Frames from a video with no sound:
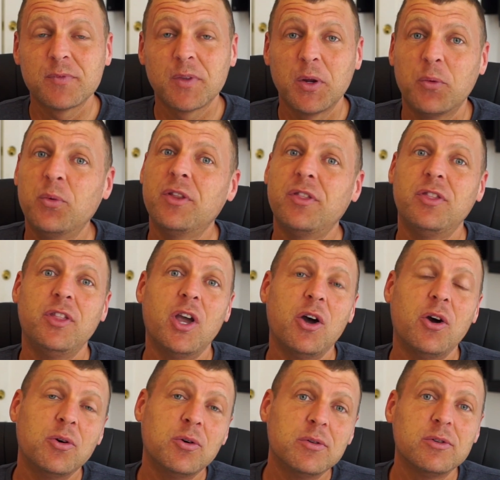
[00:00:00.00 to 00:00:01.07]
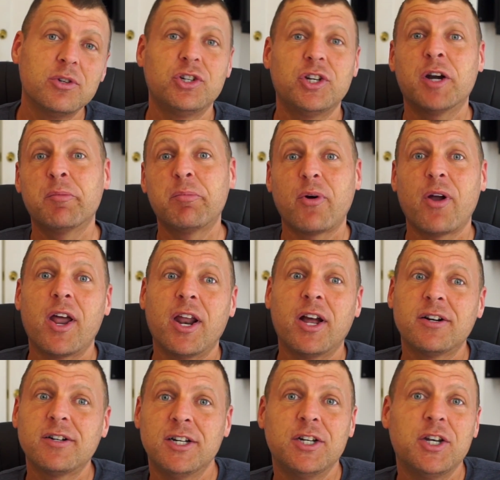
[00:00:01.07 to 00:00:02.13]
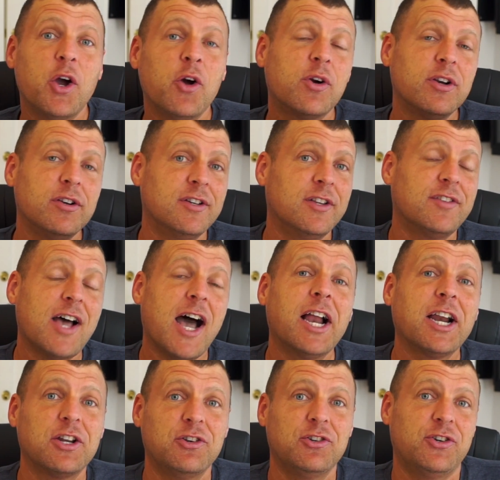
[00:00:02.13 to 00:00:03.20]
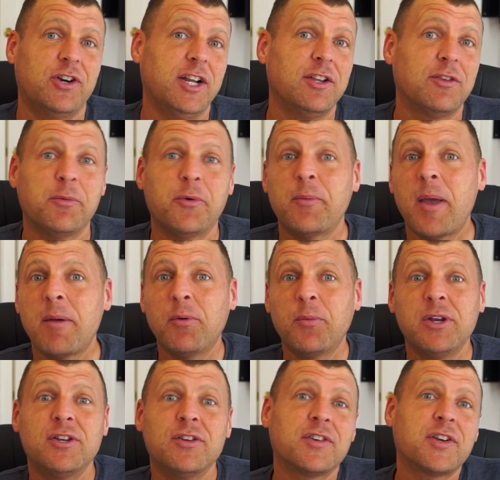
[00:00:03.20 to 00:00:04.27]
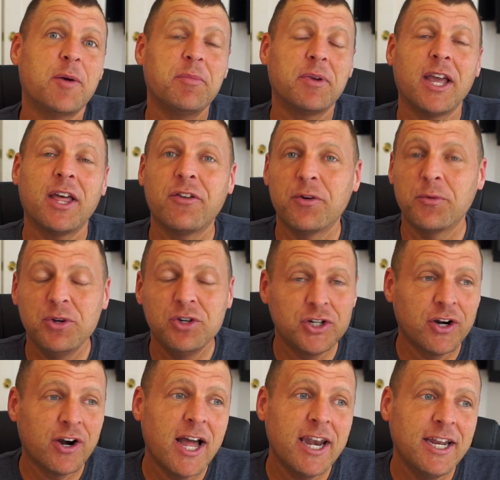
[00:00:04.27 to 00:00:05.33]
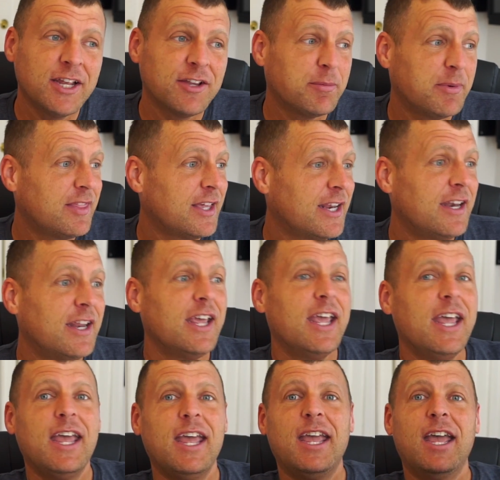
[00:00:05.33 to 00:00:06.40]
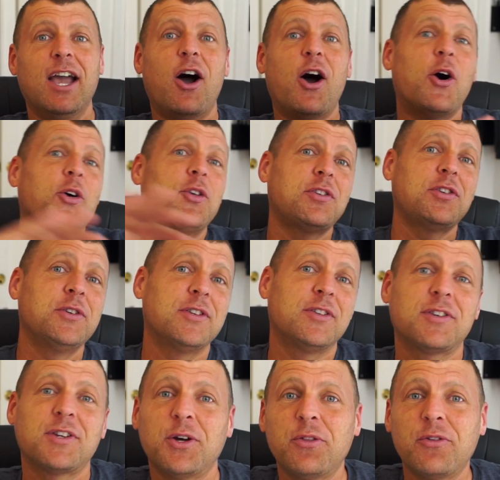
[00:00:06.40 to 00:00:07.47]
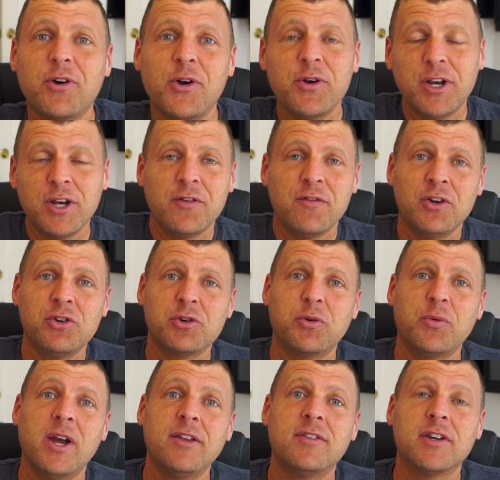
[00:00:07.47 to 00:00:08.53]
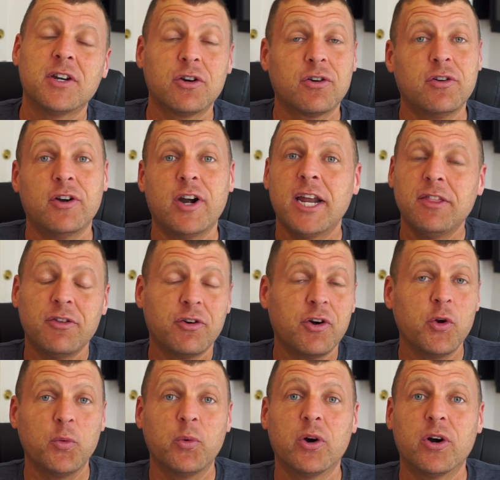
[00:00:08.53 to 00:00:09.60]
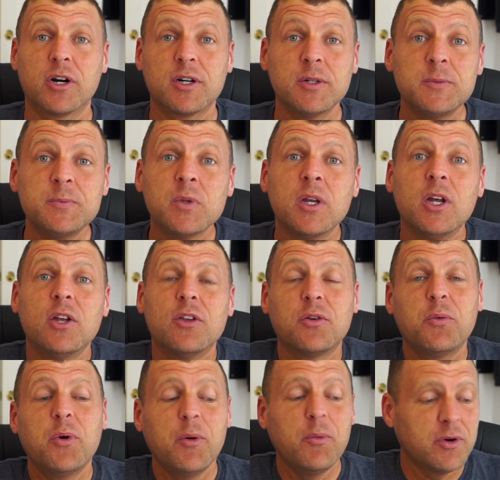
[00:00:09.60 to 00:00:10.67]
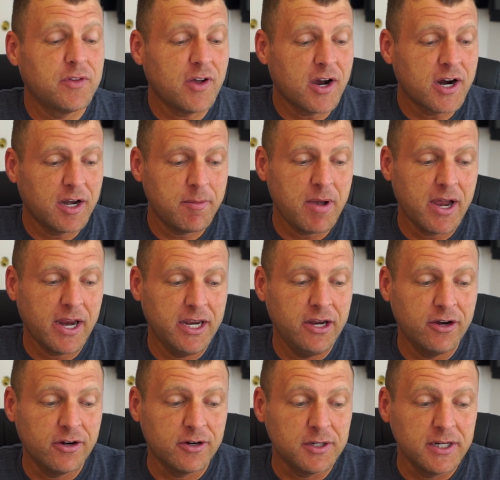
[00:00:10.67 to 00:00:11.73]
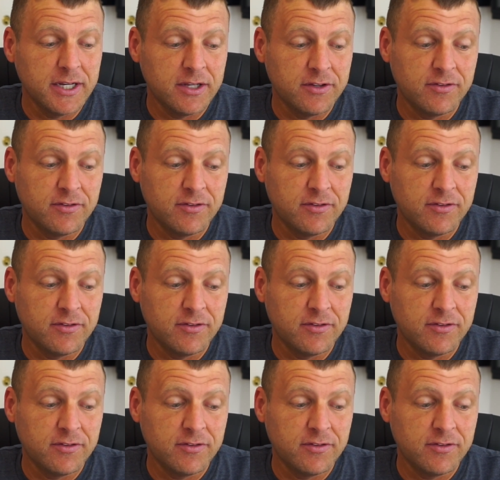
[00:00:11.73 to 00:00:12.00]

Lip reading: with no shared product and no design constraints. Well, maybe we just come together and we share ideas, but then all students go their own individual ways and create their own work. So what we're talking about here is